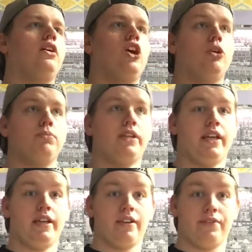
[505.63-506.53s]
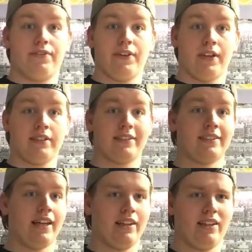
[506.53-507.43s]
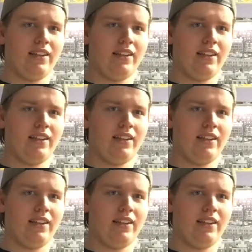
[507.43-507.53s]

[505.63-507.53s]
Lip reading: complicated things that